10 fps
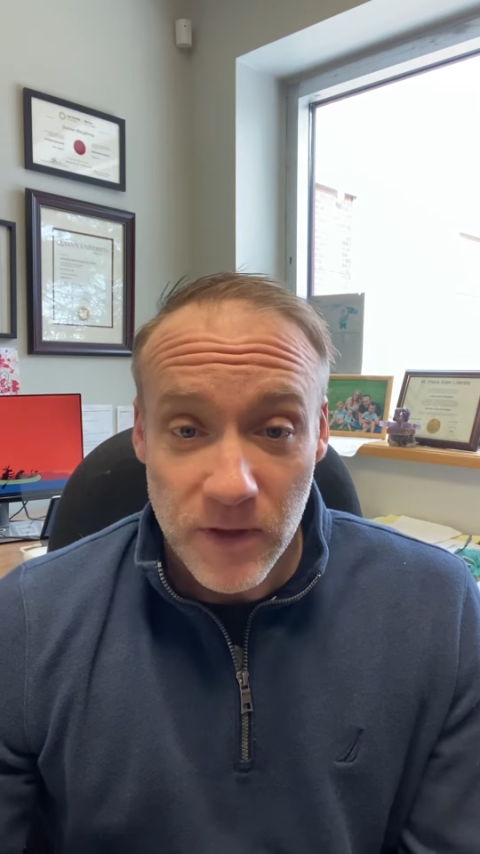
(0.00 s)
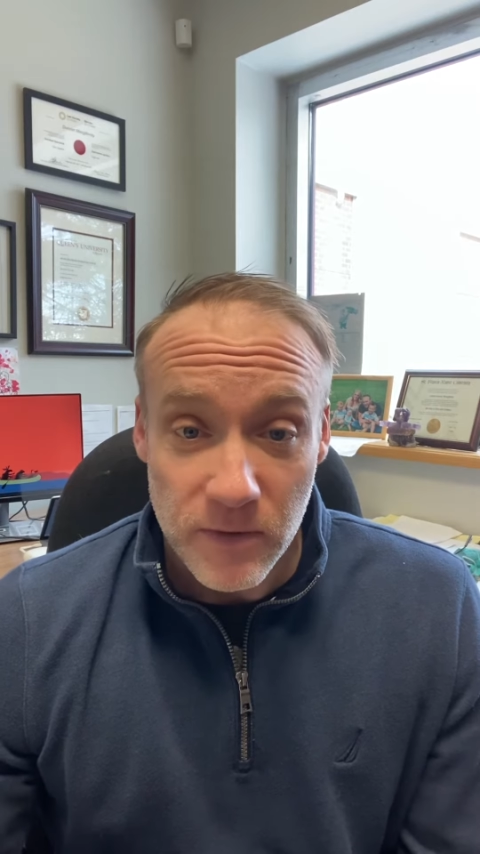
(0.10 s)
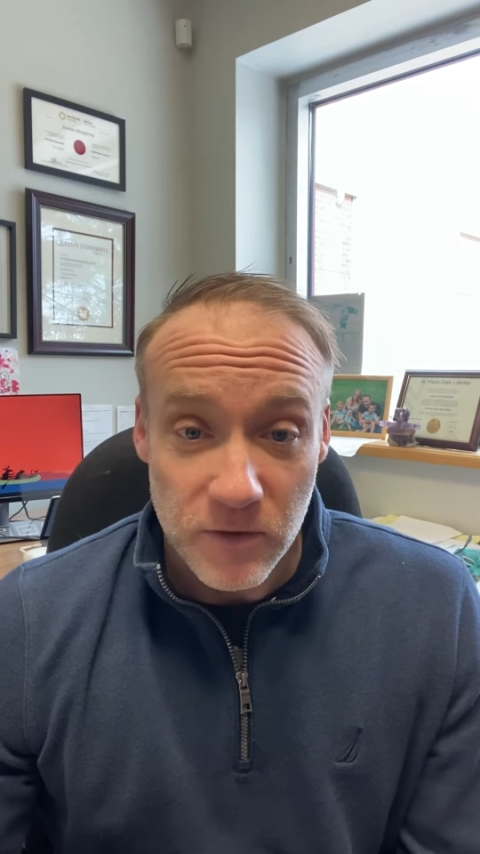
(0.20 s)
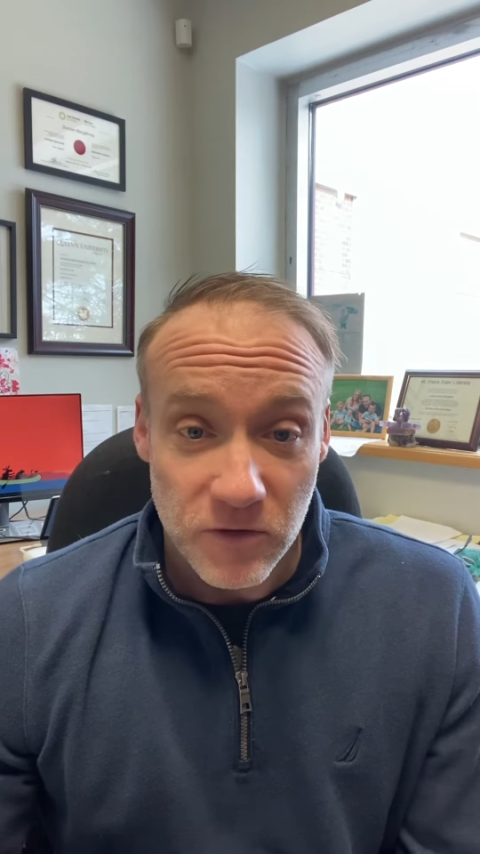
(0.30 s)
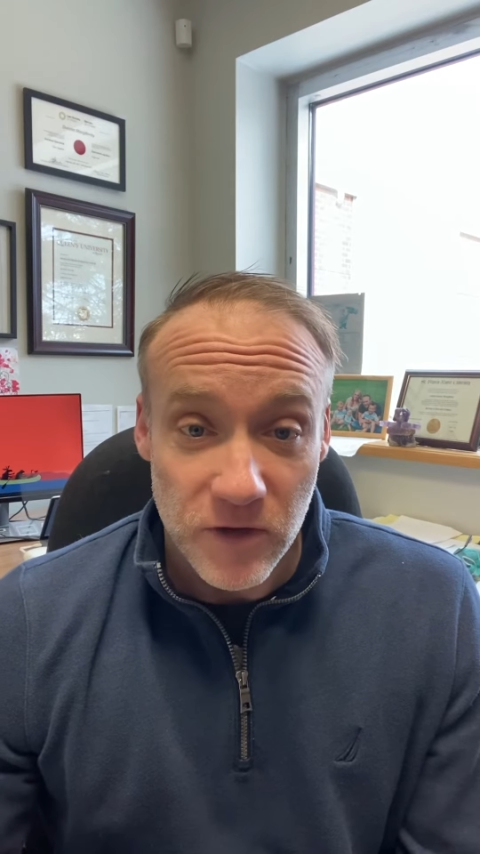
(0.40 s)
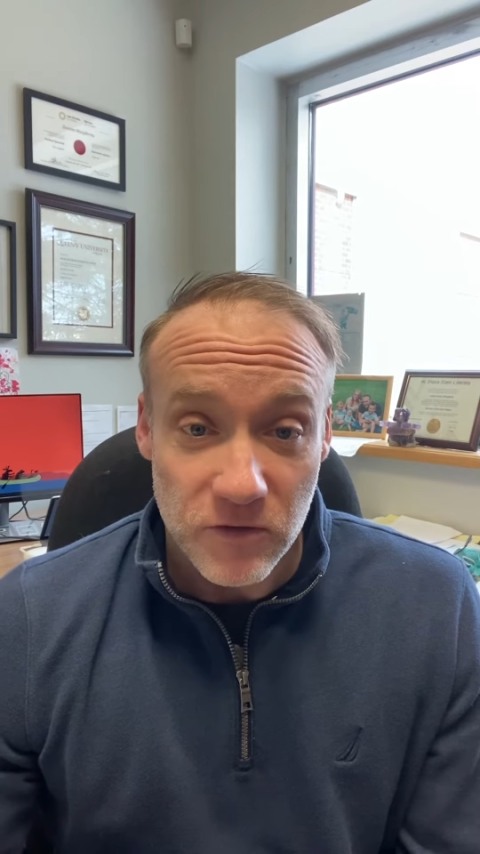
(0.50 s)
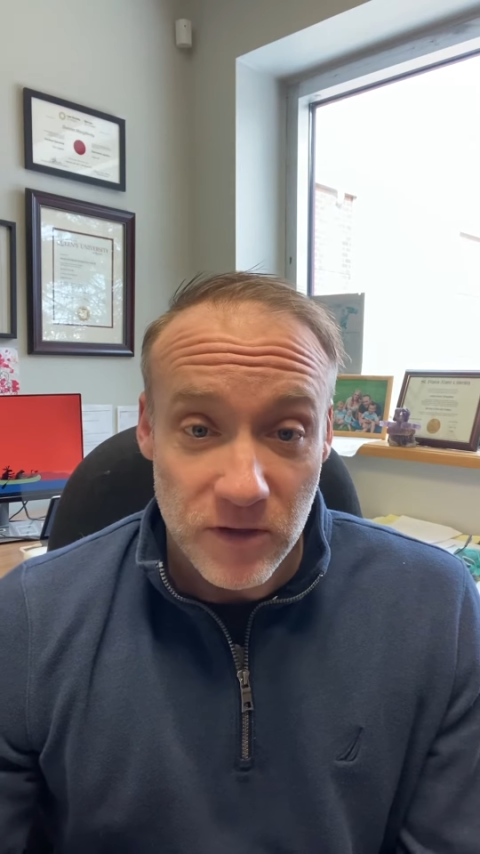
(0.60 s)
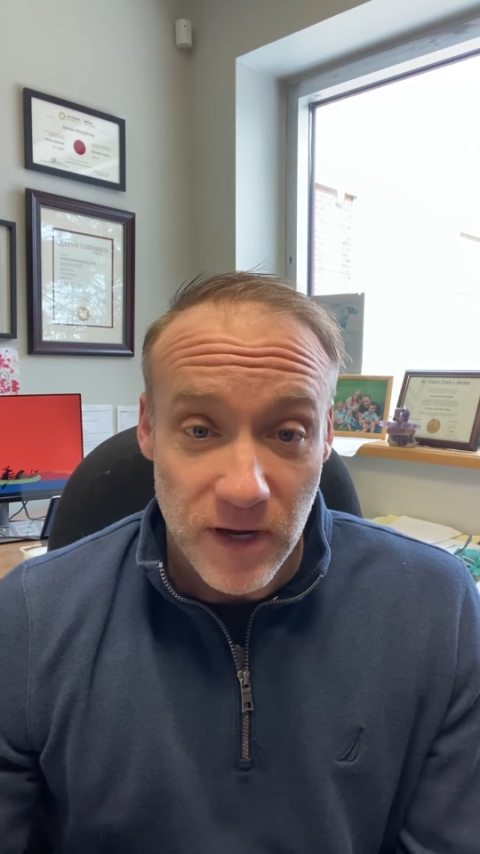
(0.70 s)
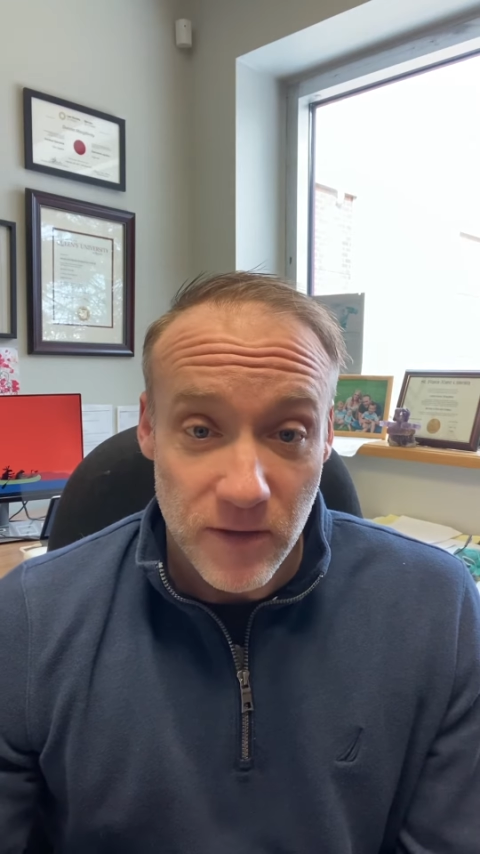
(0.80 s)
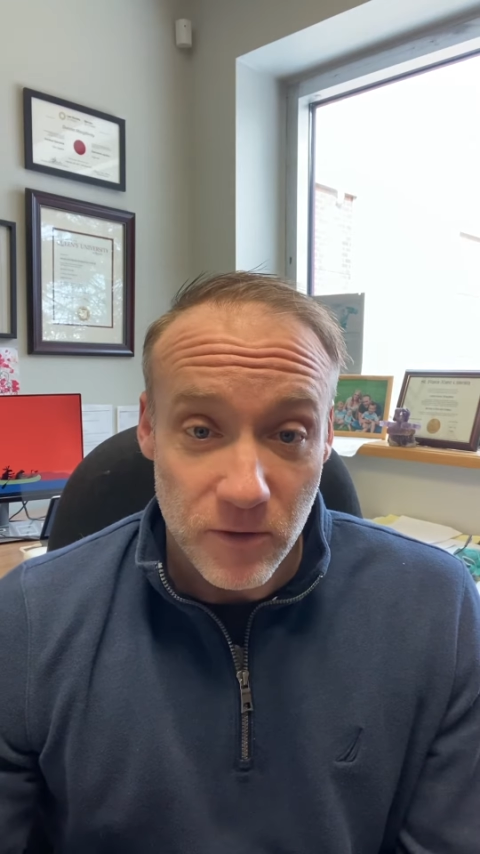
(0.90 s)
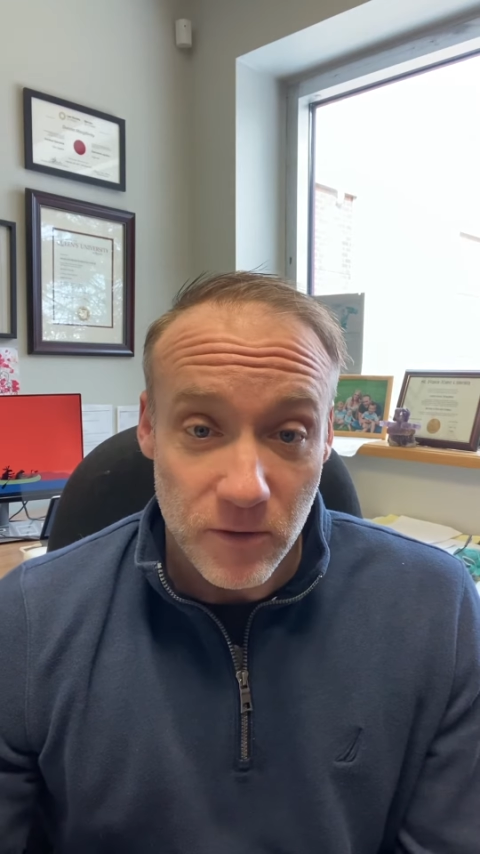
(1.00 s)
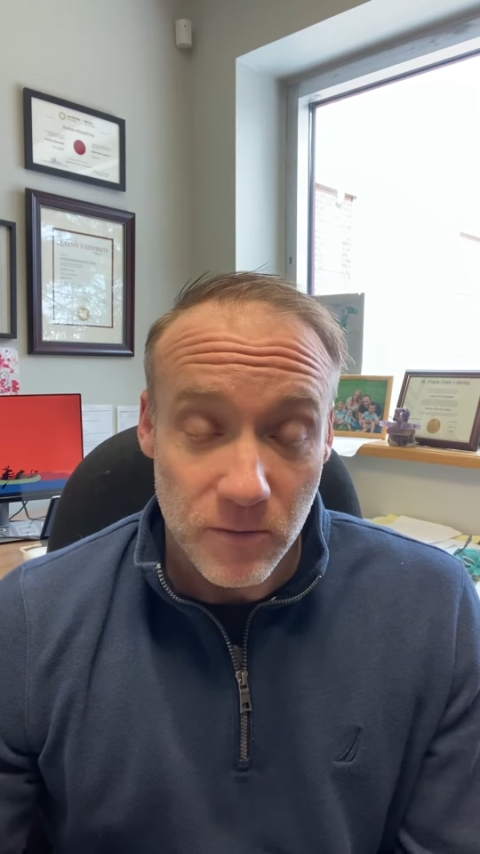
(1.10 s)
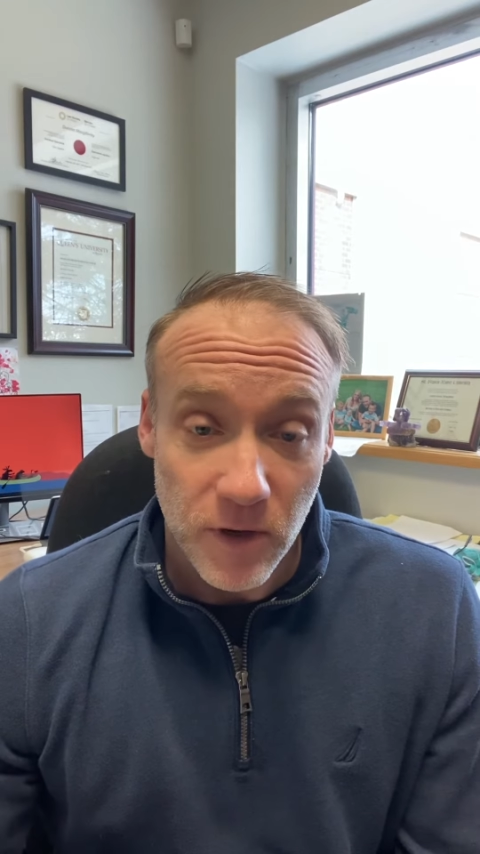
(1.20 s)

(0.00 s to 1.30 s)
the judge can either